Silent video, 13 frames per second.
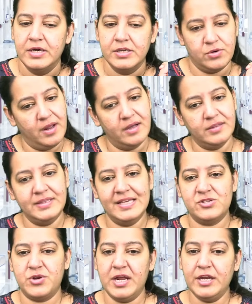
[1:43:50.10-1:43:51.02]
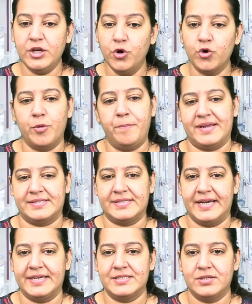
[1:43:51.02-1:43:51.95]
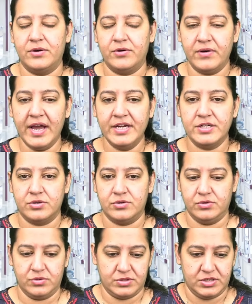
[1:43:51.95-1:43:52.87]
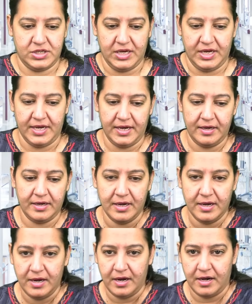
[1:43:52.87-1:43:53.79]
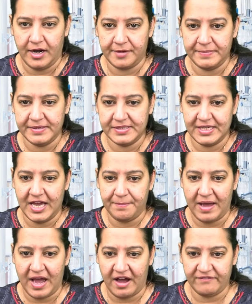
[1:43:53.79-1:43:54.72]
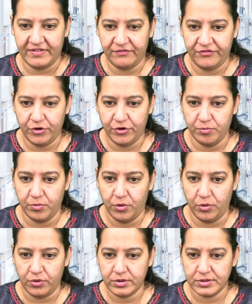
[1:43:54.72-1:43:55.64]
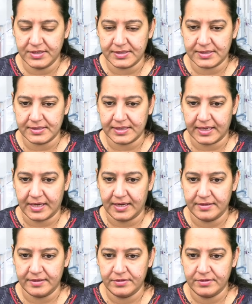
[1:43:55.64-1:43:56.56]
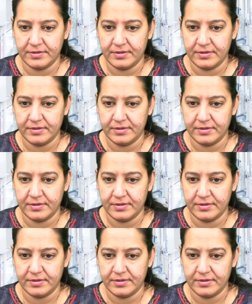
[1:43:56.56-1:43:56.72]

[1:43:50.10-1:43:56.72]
So learn these three neuroparasites, right? Okay, let me see, I'm having few more, just a second.